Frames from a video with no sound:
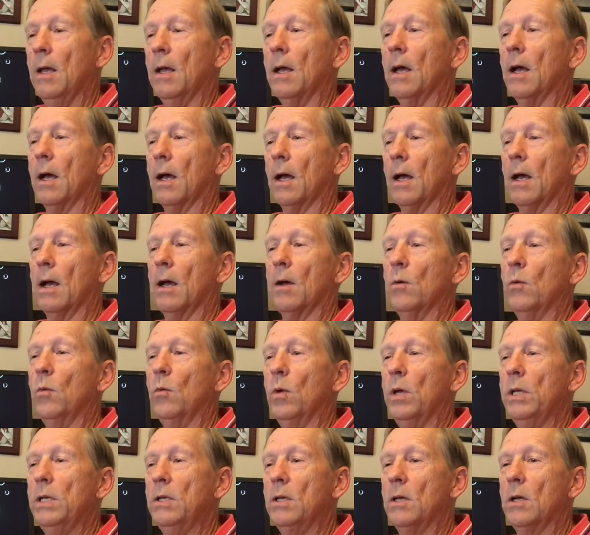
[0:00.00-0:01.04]

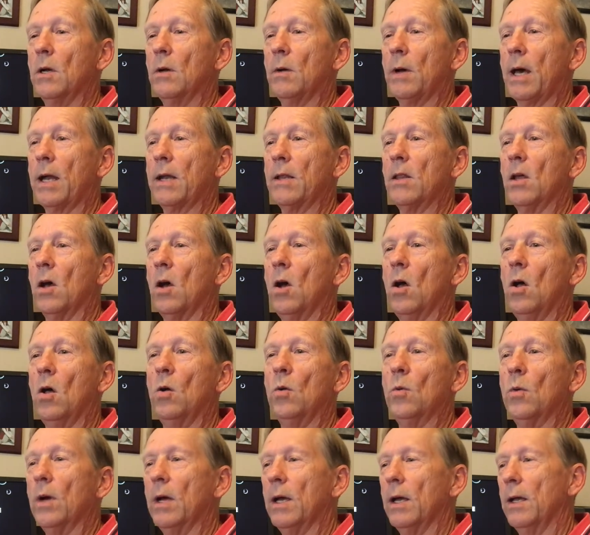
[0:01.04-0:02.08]
When you go out in the
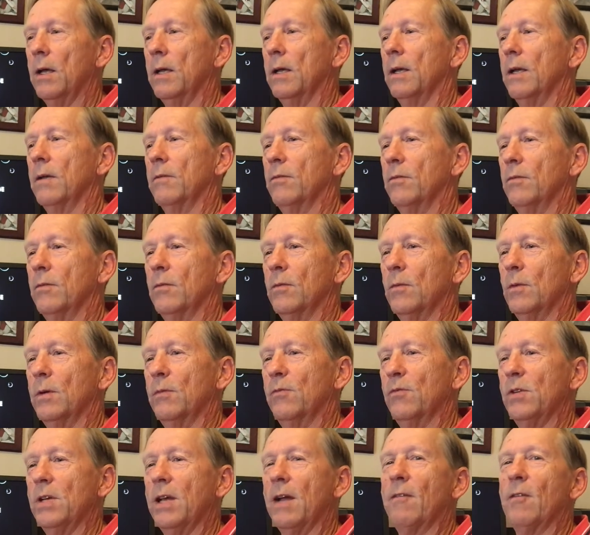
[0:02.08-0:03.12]
hallway,
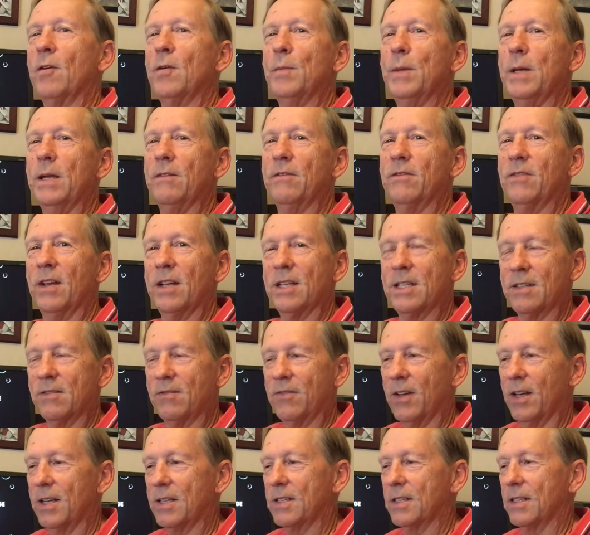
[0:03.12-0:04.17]
if we ever meet
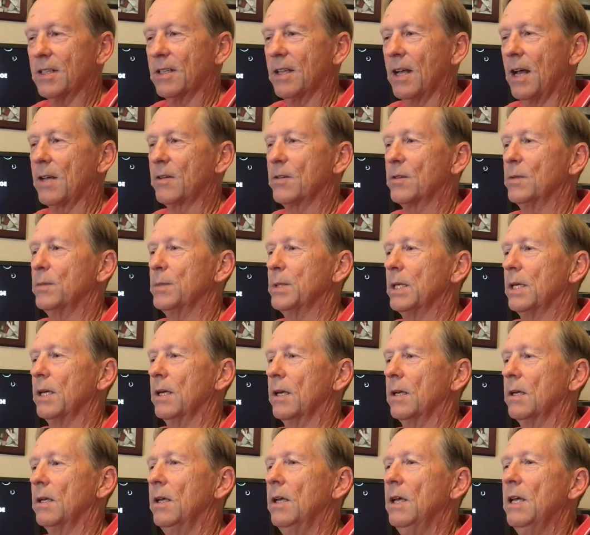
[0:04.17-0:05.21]
face-to-face in classrooms
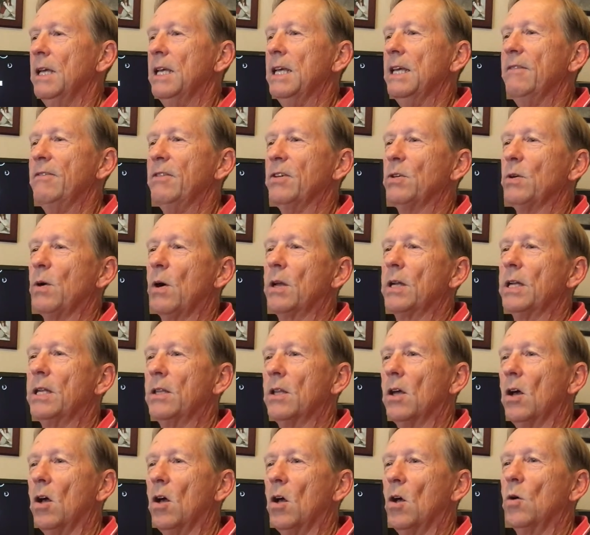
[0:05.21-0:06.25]
again, if you go out in the
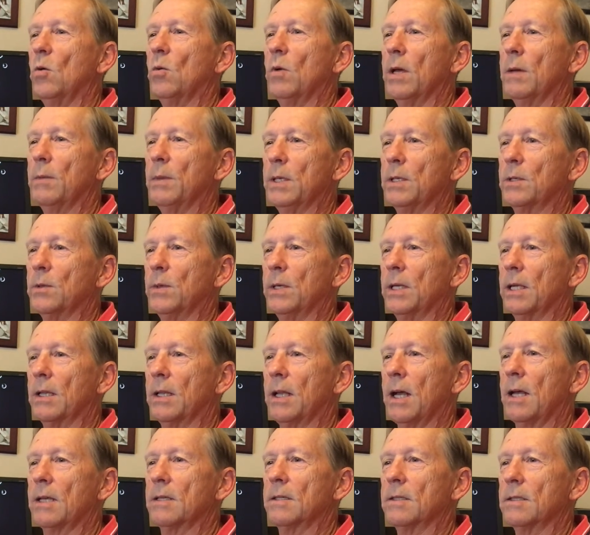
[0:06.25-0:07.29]
hallway between
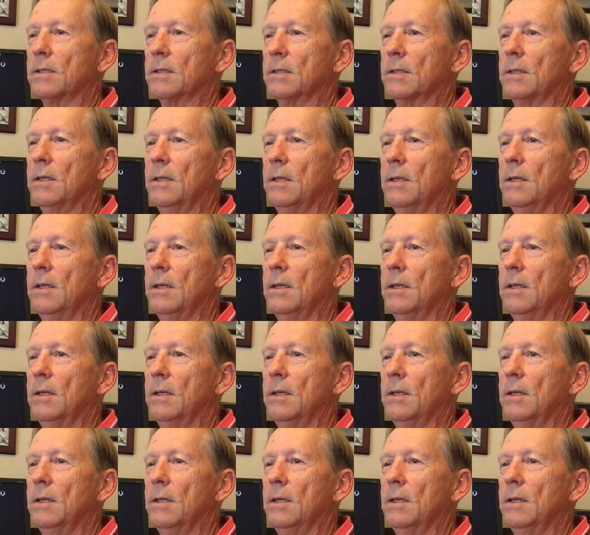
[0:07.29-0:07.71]
classes,